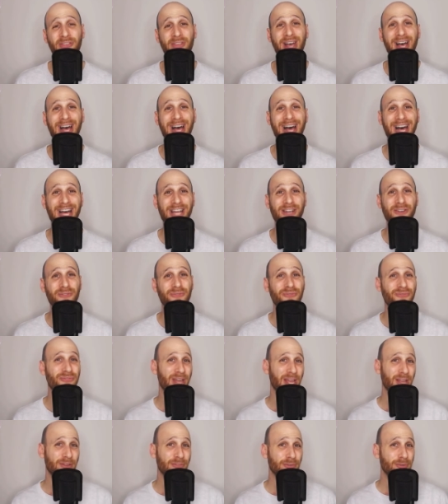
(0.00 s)
are
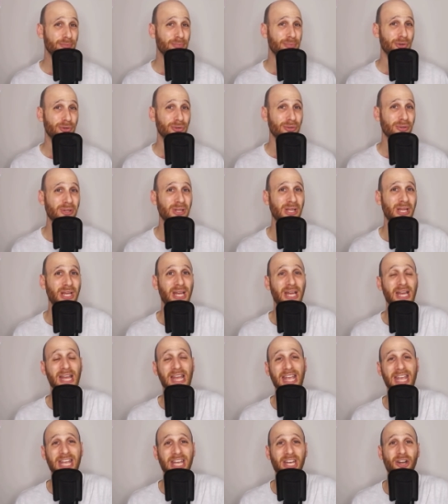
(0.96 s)
unfavourable
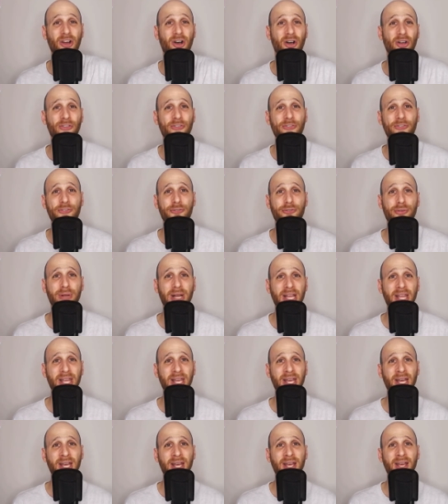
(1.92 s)
in
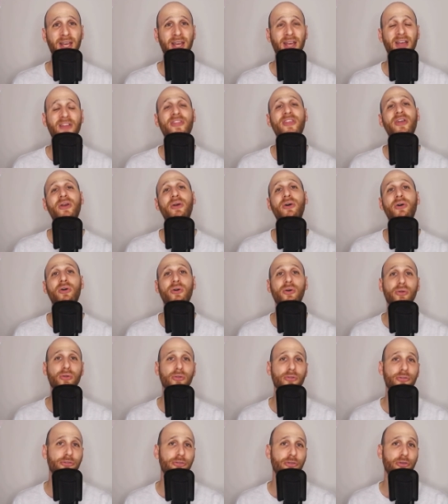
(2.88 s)
Australia. There are
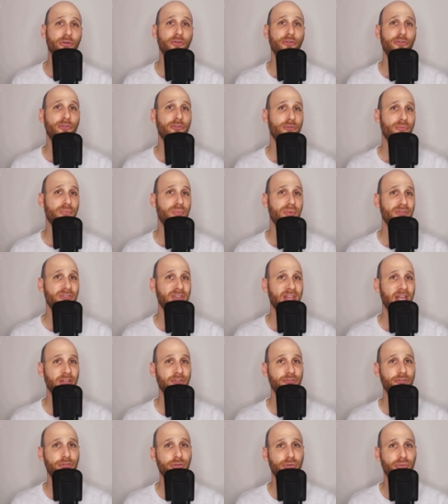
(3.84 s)
all sorts of
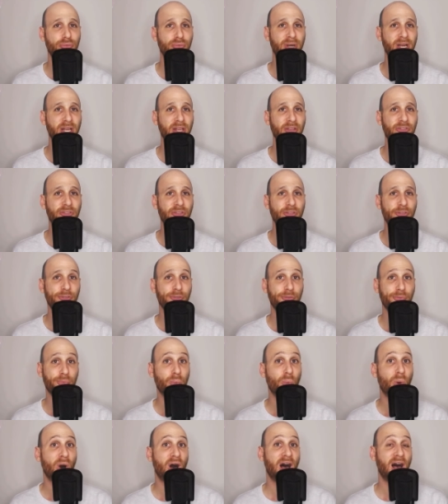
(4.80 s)
potential reasons
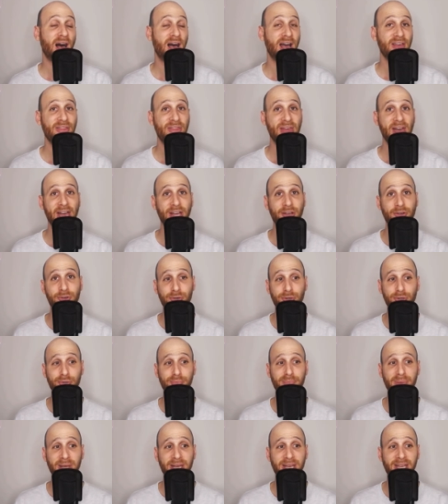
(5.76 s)
why that
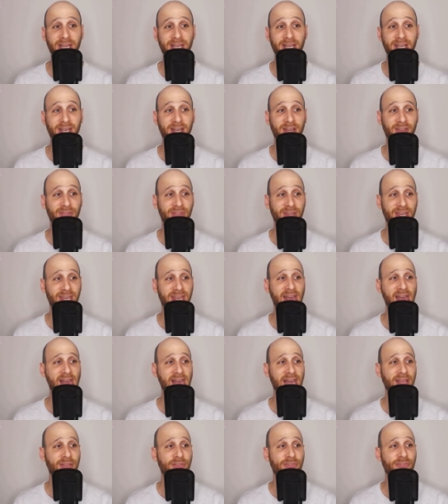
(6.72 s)
could be the
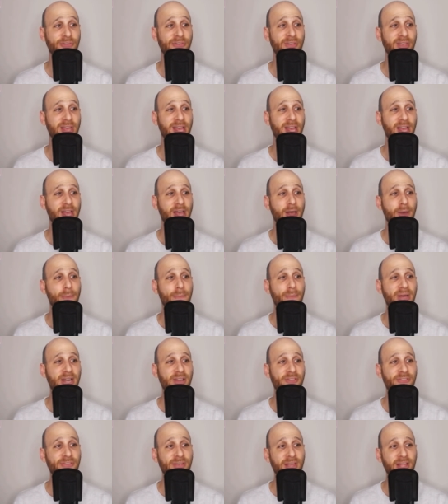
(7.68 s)
case.
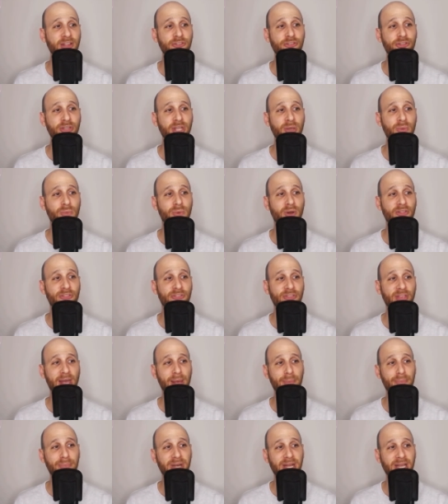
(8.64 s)
But essentially, what's
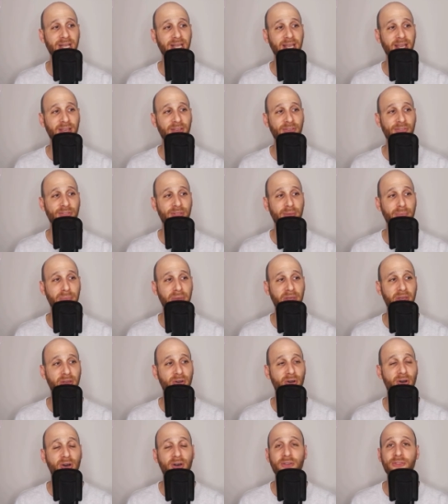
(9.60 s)
happening is that
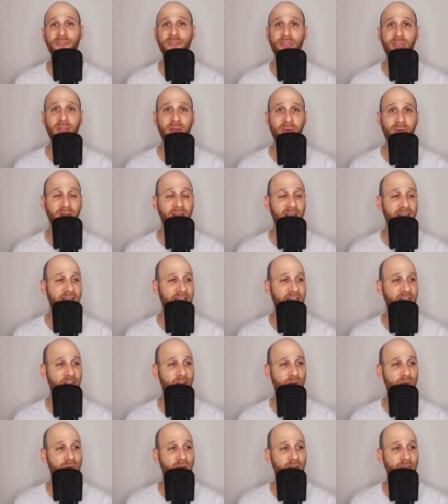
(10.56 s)
because there are
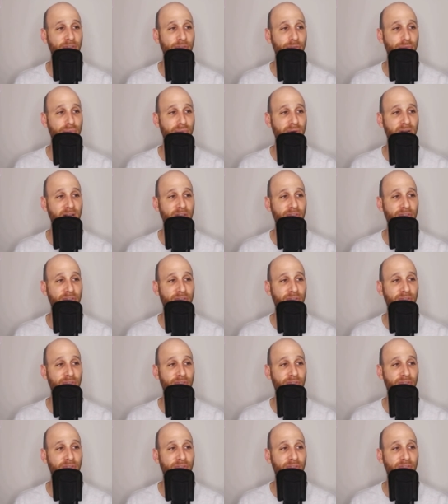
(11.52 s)
increased
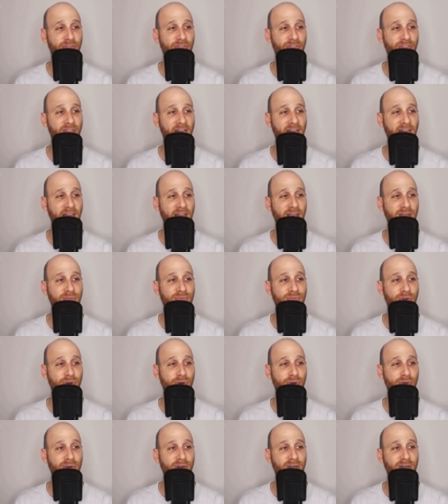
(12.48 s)
reasons to save
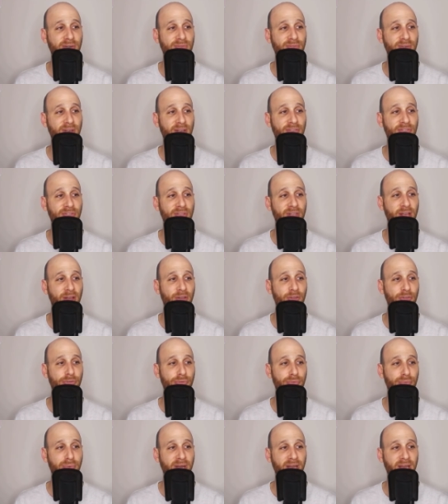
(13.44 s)
or invest
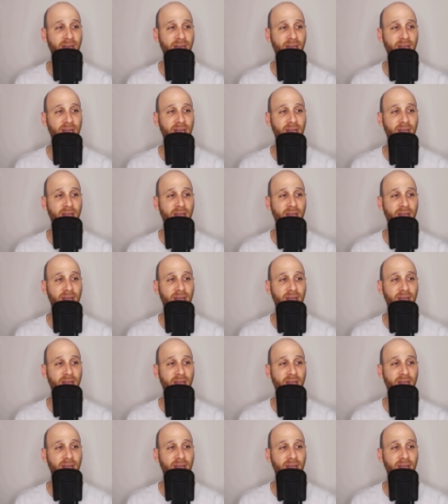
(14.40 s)
elsewhere,